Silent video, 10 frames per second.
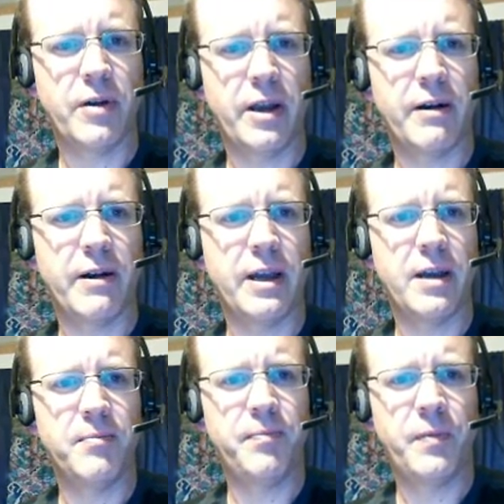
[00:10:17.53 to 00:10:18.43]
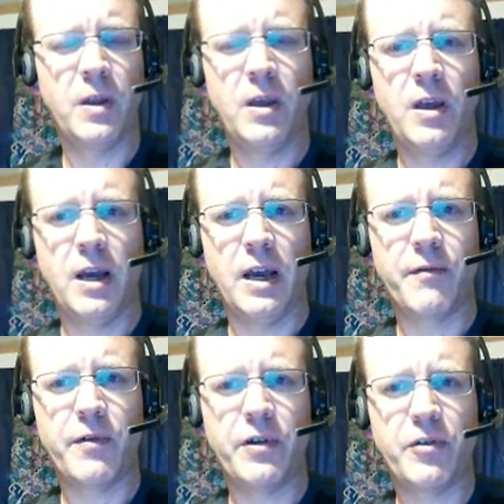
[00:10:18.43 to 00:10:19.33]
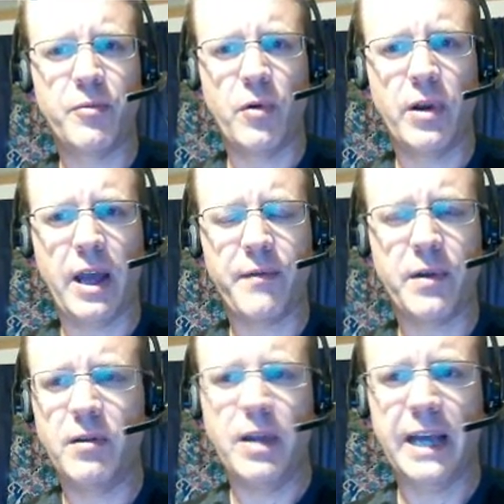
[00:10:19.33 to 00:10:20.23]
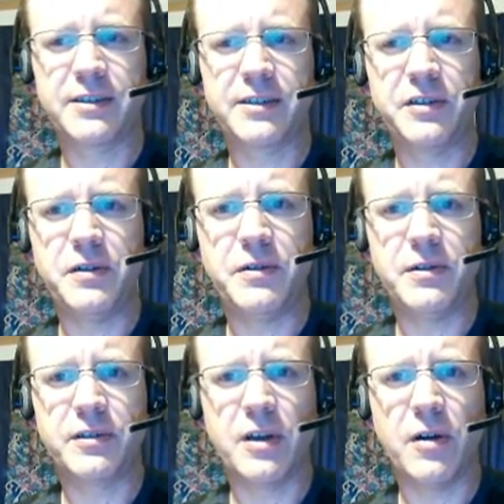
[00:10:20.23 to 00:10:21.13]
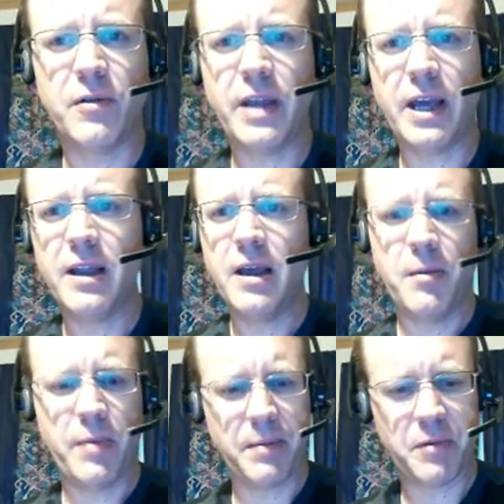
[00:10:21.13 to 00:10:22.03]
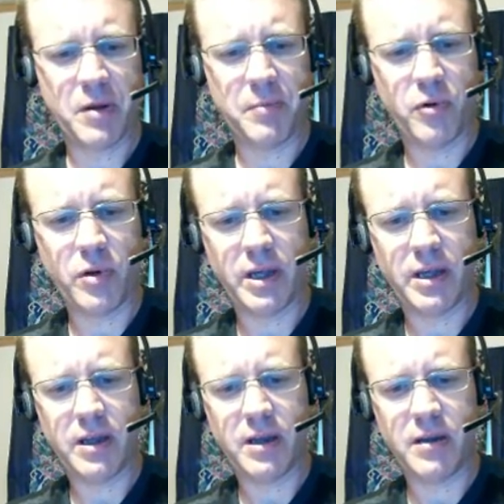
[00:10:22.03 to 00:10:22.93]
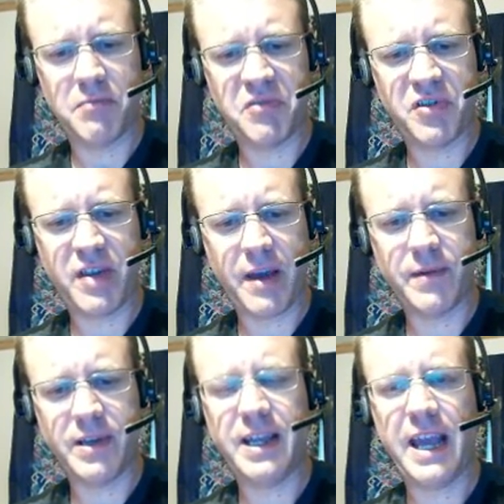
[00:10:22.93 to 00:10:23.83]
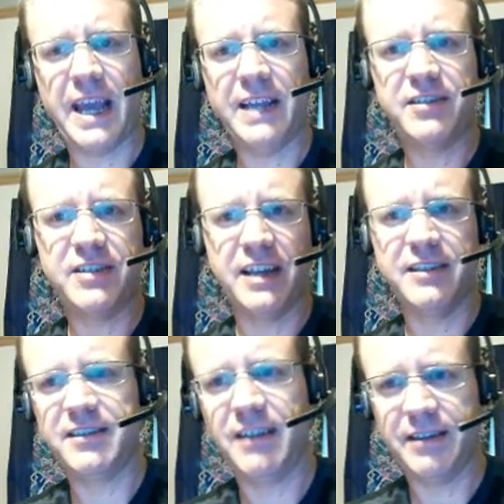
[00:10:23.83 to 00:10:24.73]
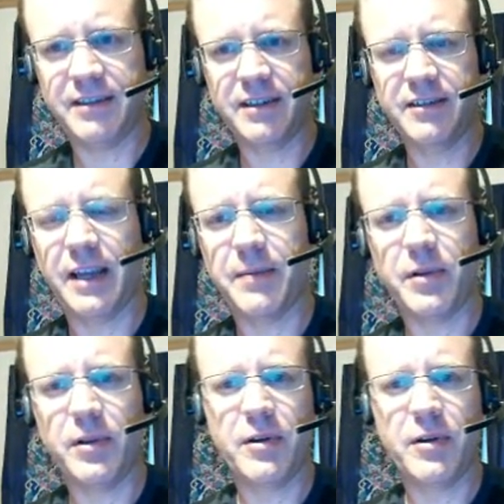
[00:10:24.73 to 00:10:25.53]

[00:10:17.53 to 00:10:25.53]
Okay, here I am. I've reached a point I haven't executed this code yet, but I'm going to put in 78 cents as an example.